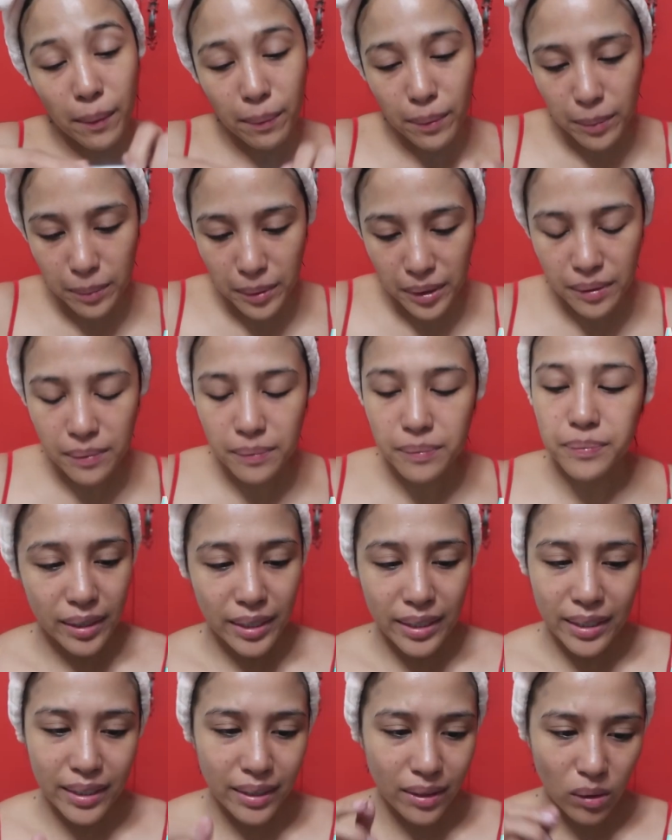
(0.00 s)
peppermint.
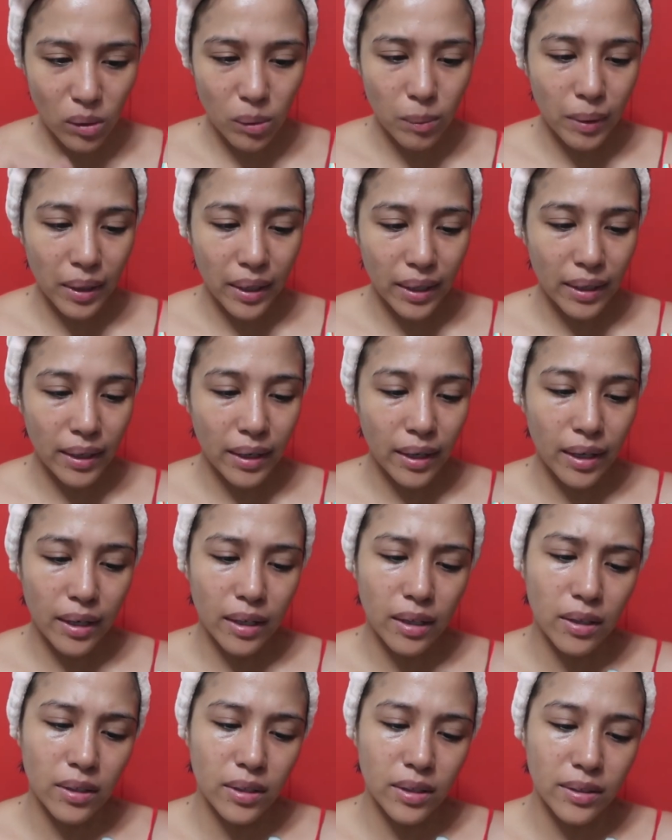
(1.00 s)
Kanina
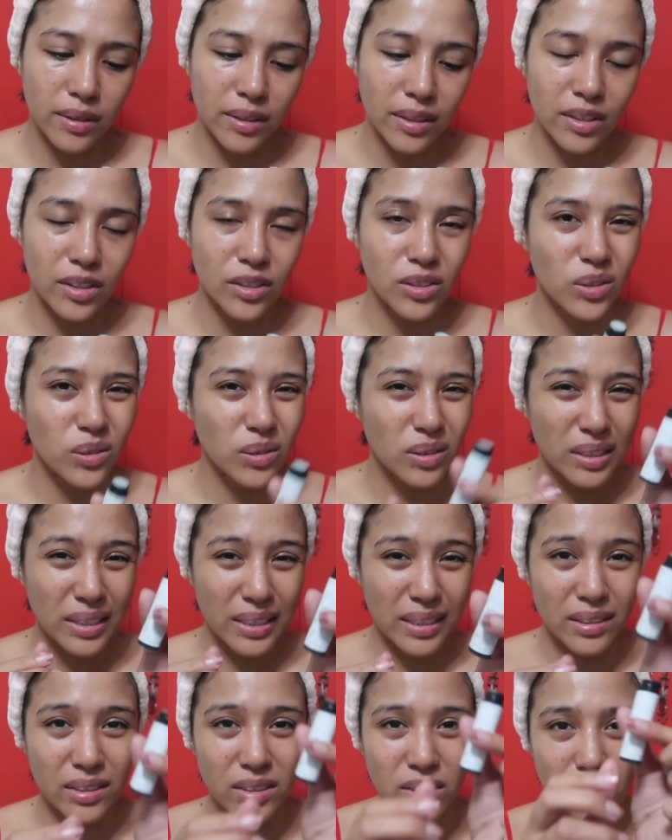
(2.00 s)
umaga, I learned that you don't
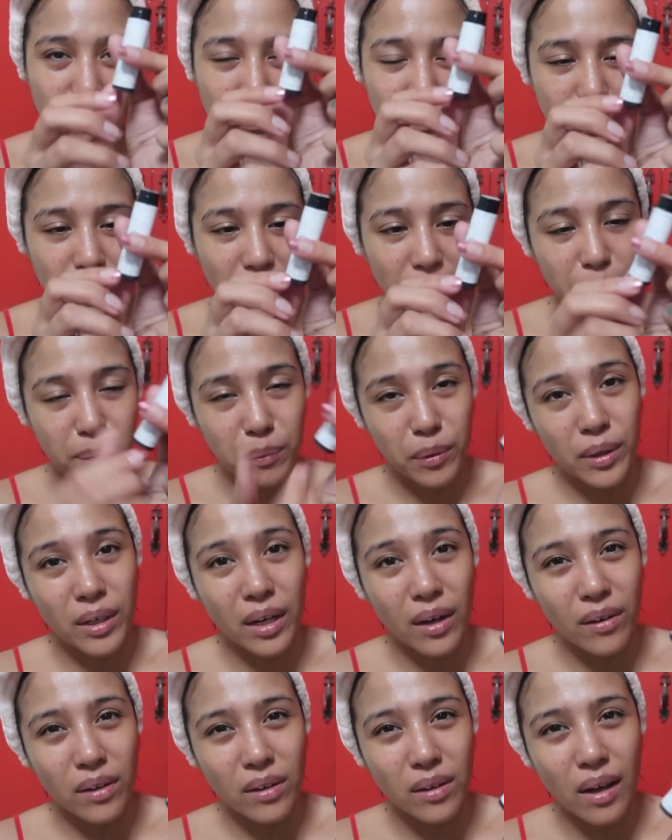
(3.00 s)
need to like put
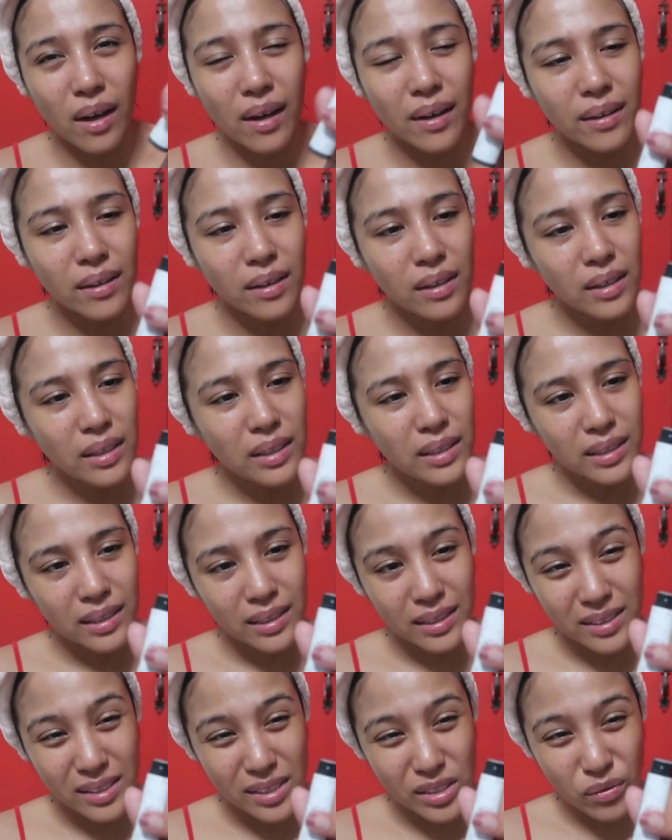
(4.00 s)
out a lot
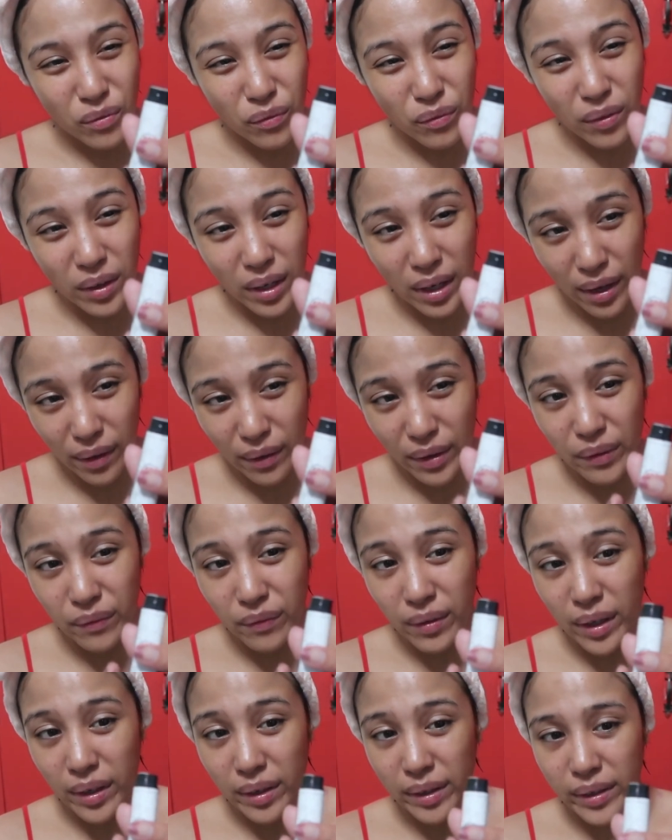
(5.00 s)
because it's very,
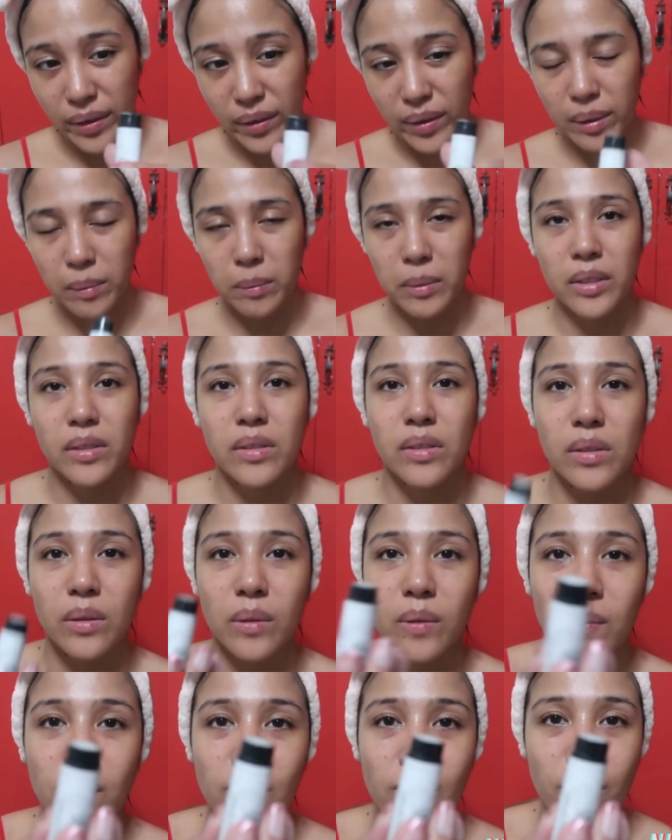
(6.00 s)
very creamy.
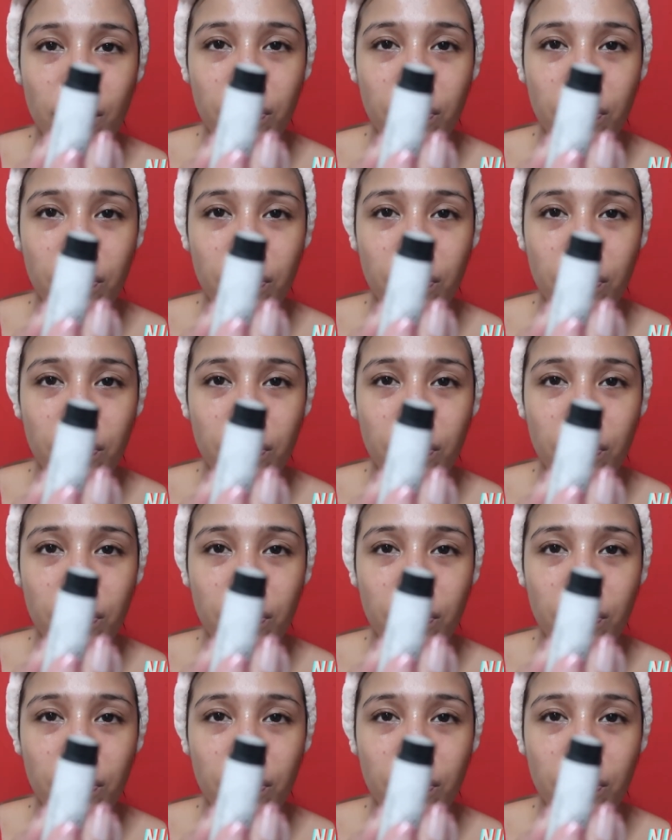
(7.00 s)
So